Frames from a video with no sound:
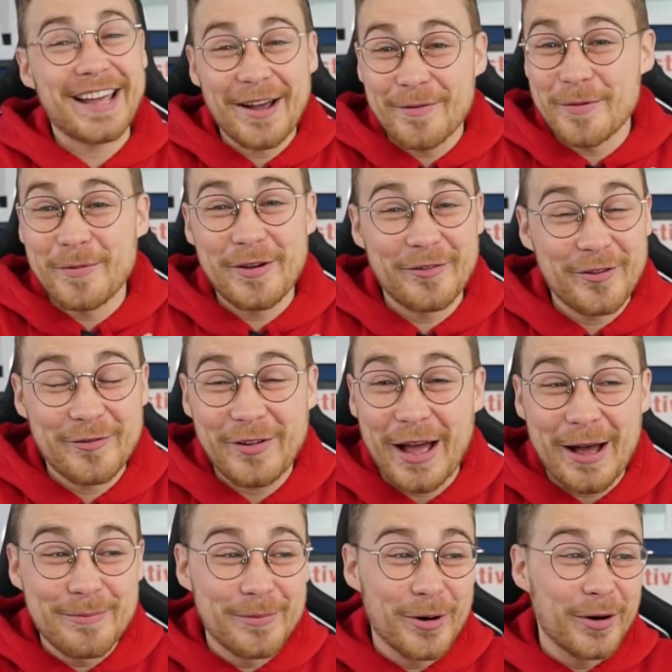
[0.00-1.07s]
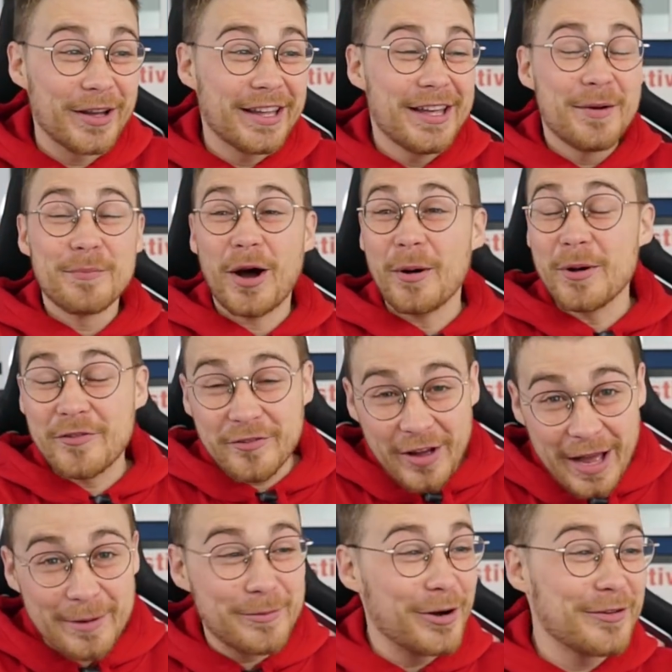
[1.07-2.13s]
I'm a bit of a fanboy, but I'm a
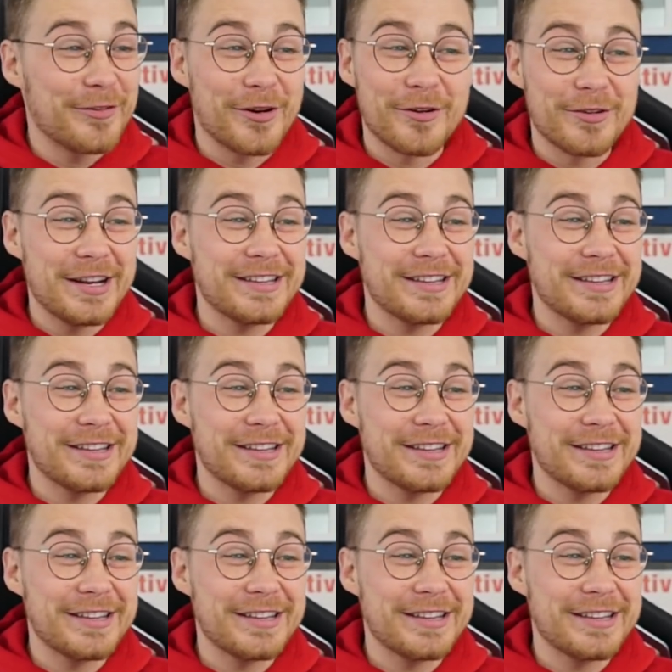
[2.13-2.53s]
fanboy for a reason.